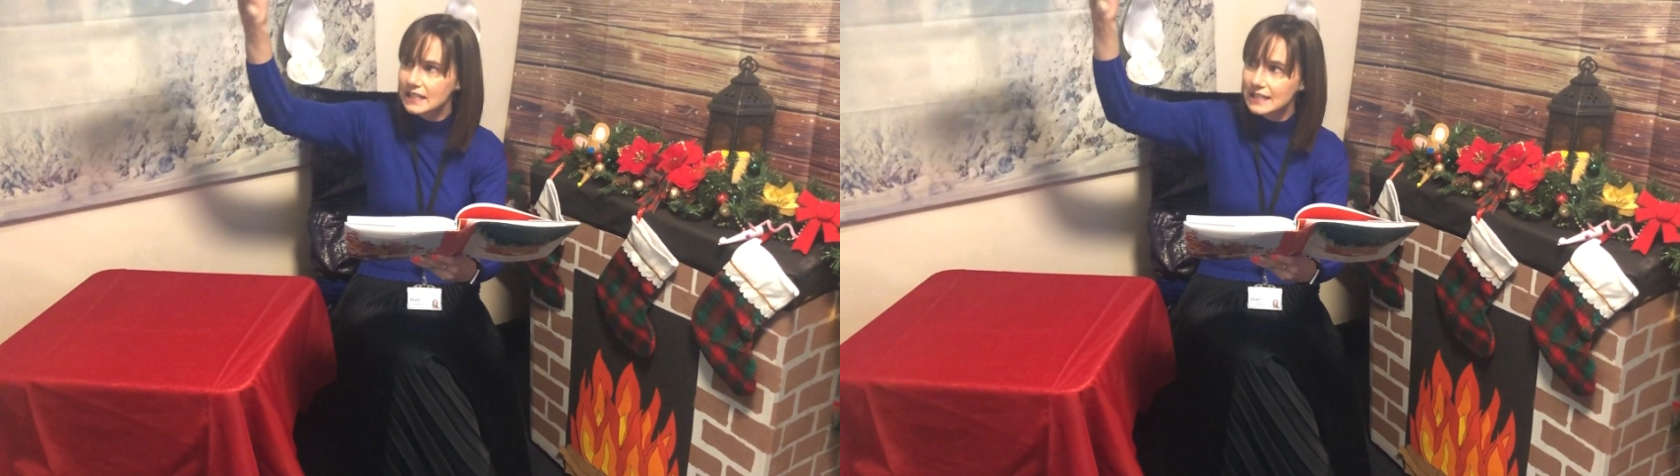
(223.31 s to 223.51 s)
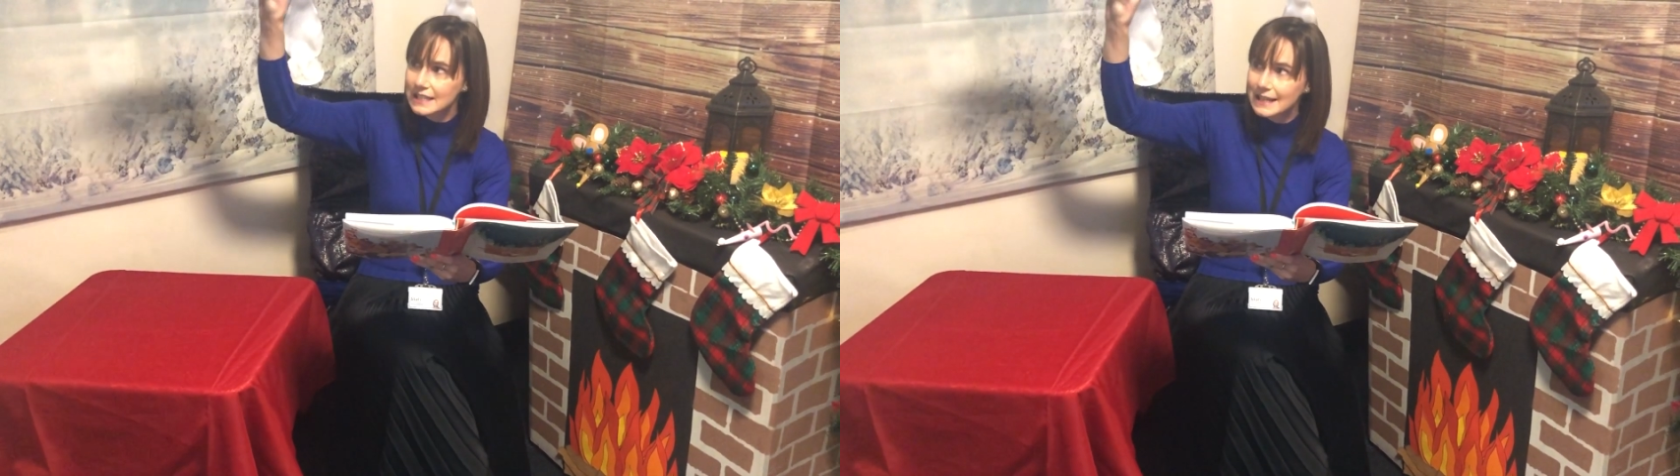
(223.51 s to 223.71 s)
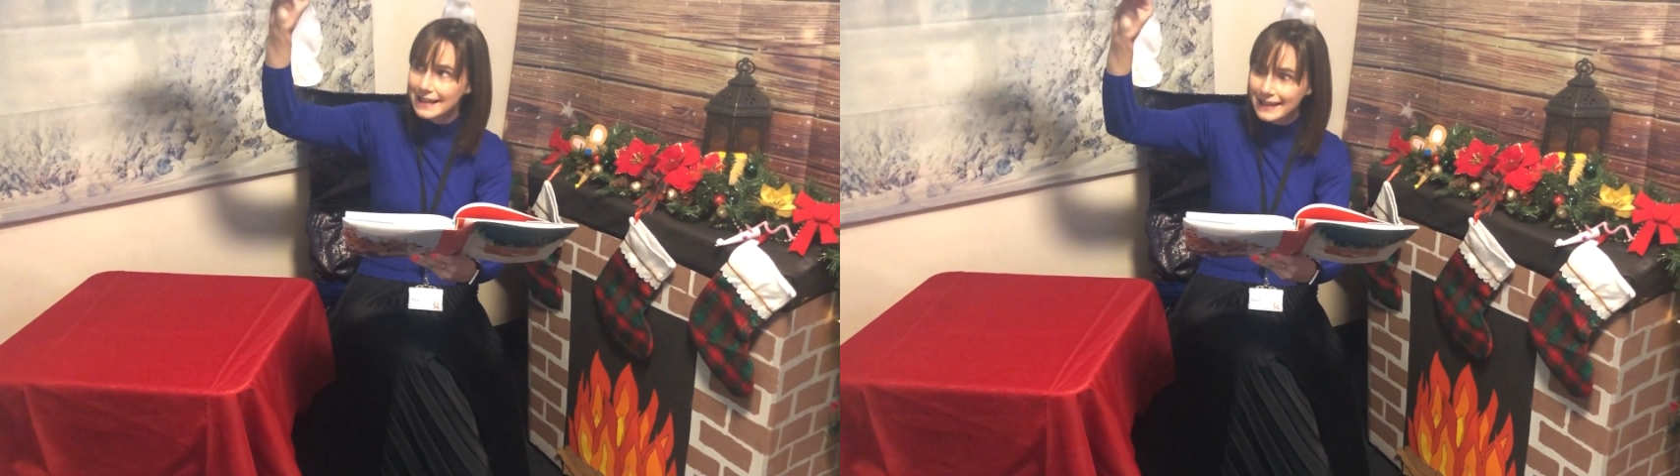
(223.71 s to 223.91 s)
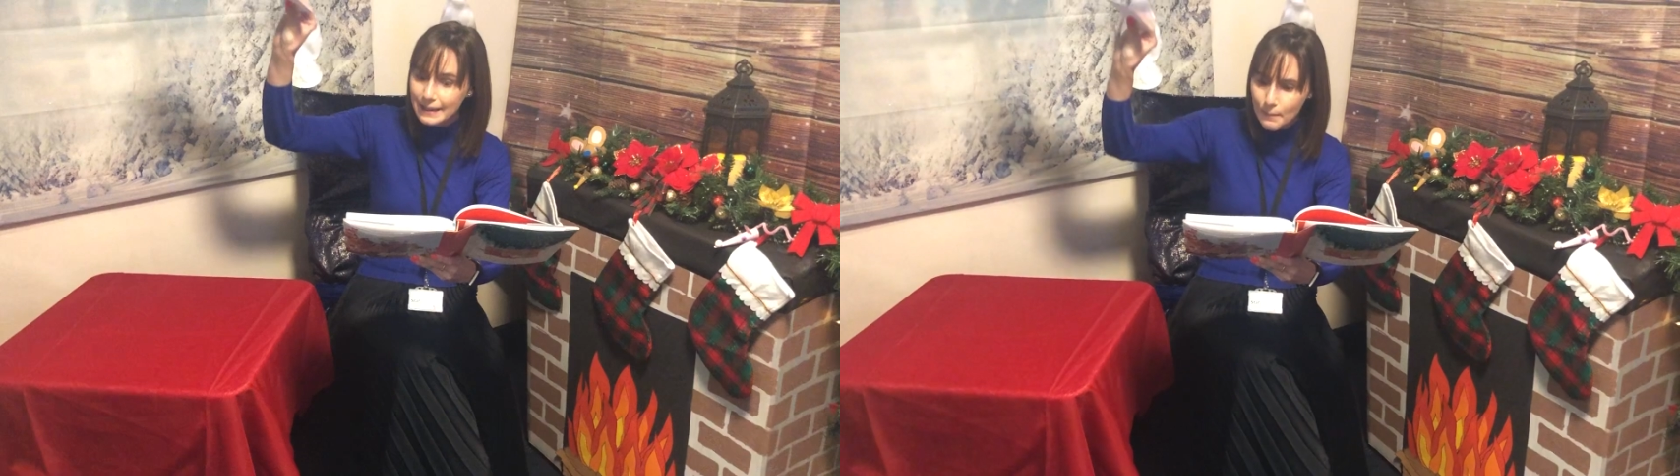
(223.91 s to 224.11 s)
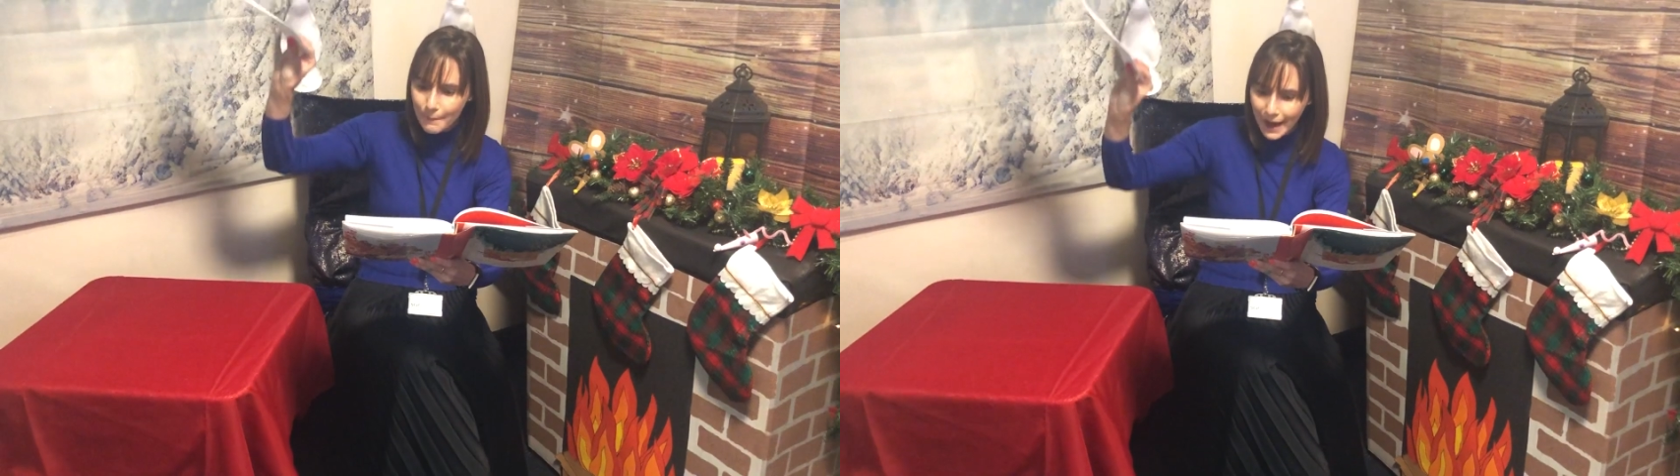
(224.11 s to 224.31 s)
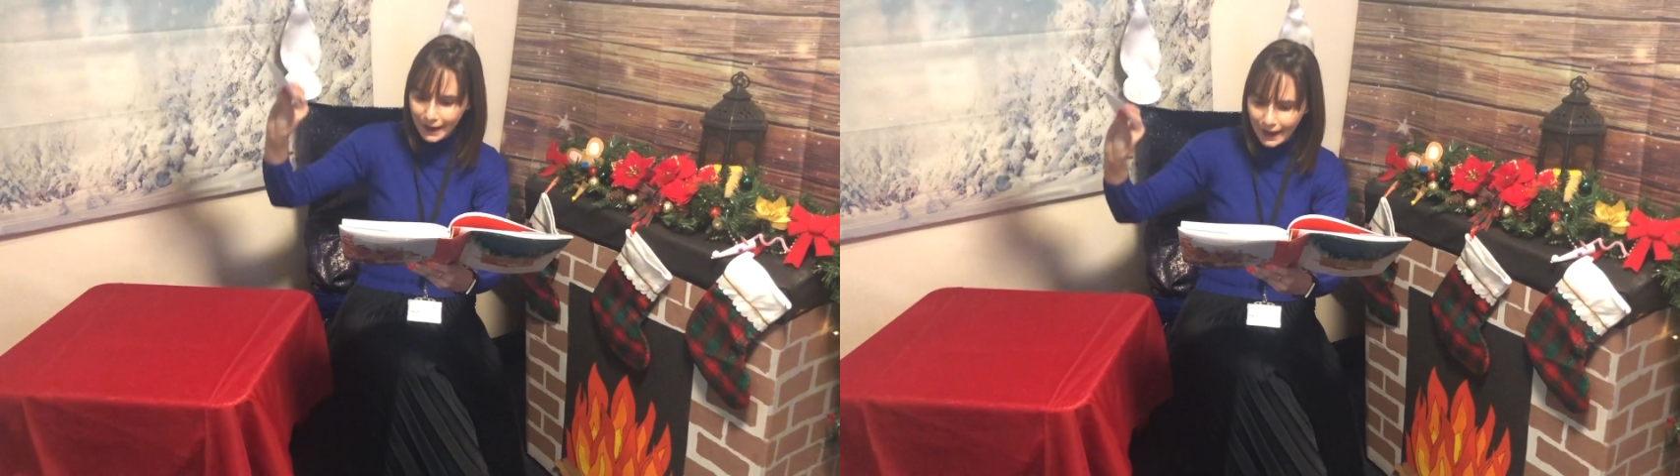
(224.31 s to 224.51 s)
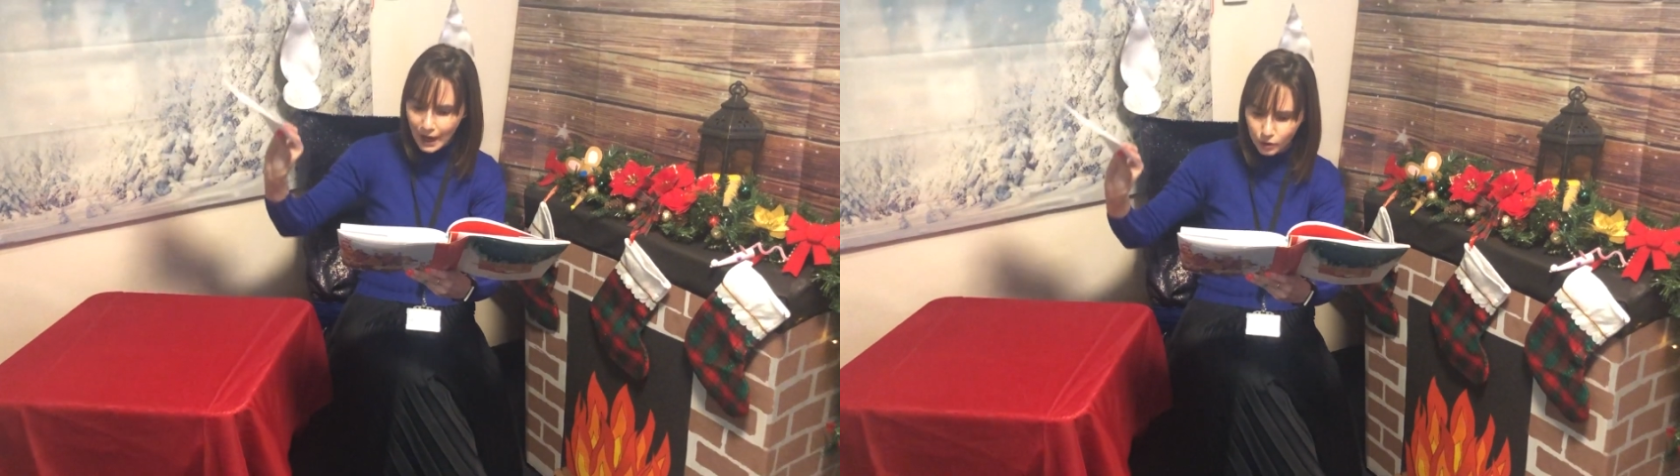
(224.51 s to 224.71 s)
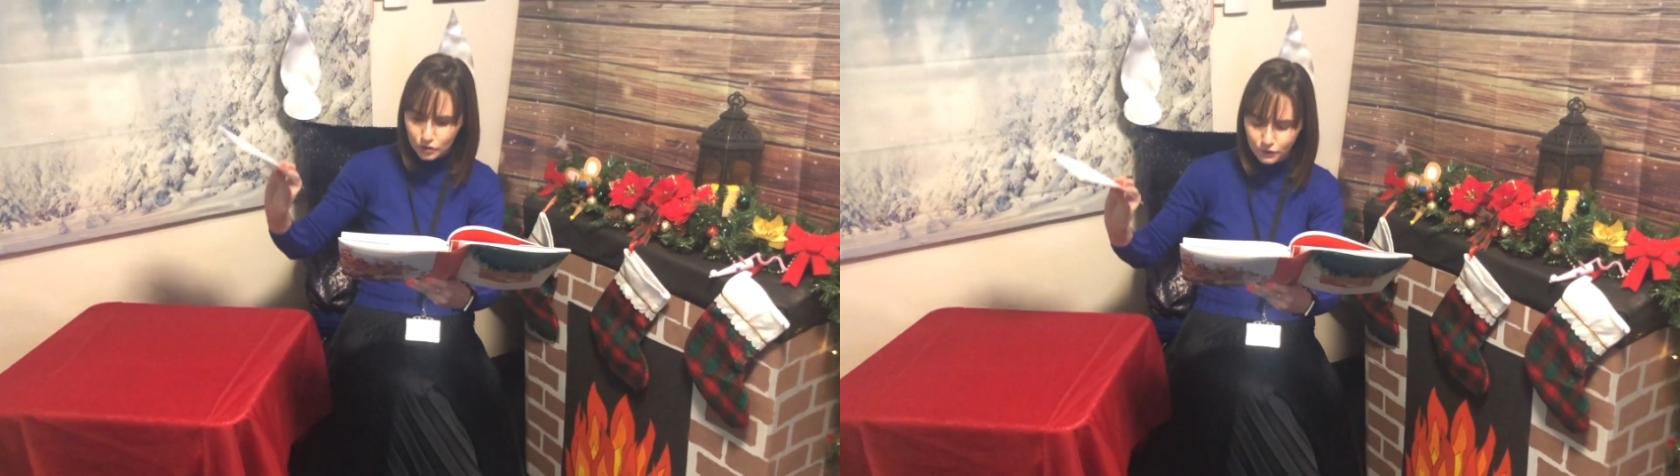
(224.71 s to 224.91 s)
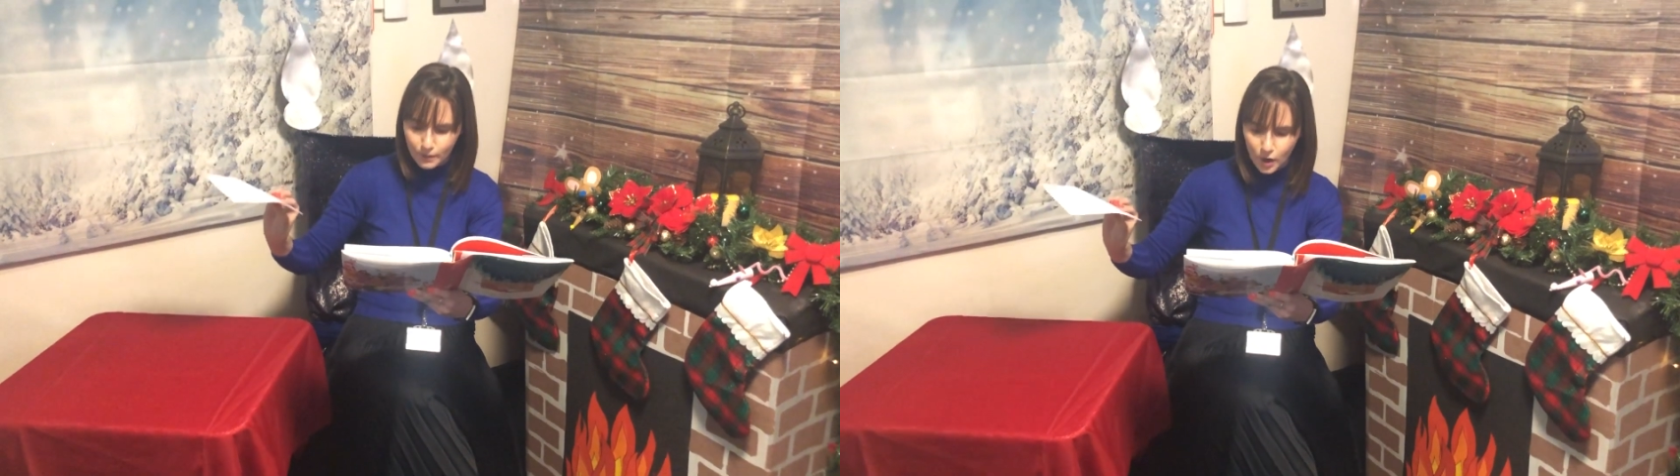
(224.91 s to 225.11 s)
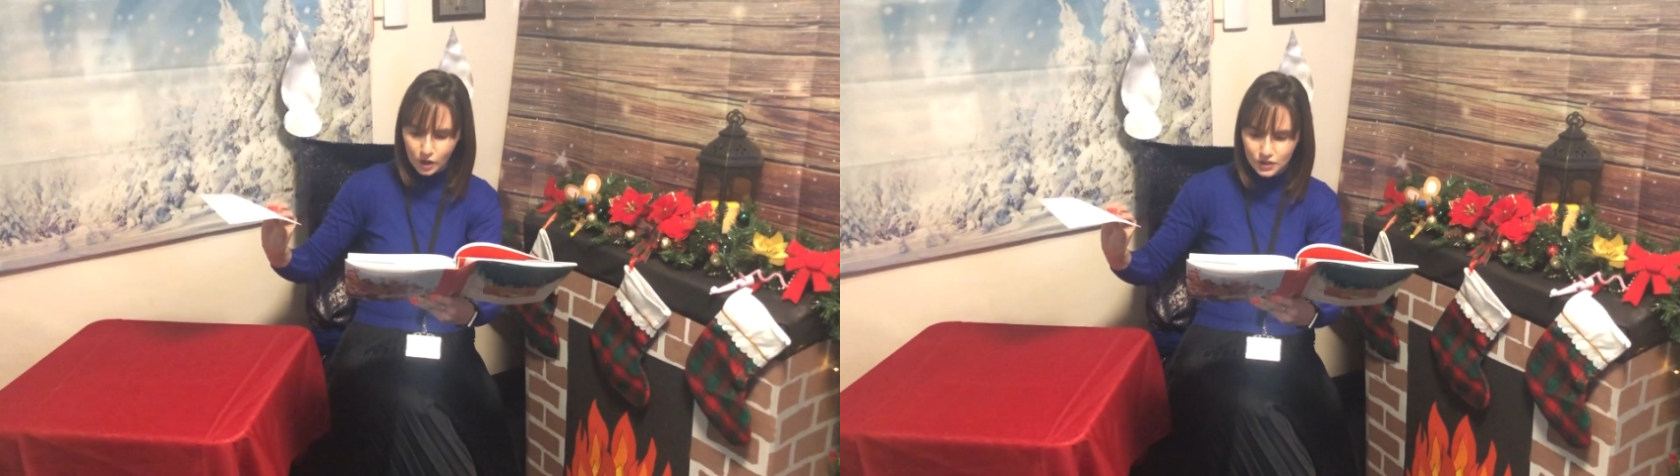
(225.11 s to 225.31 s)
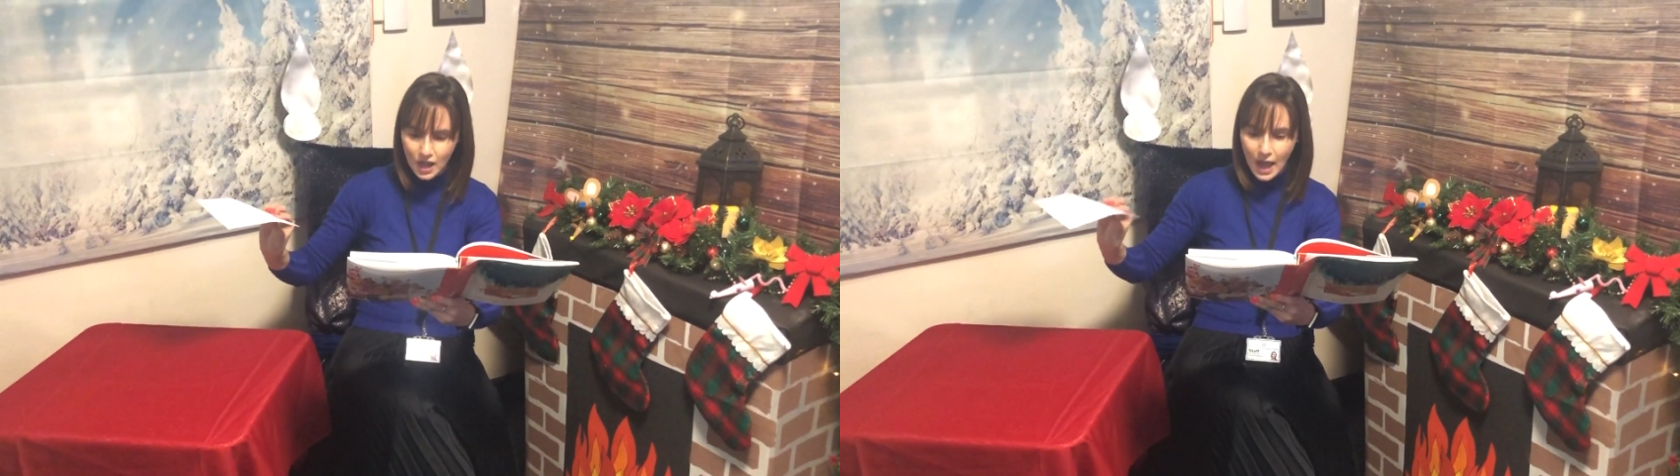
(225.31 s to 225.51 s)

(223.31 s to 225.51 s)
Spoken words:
slid back out of the box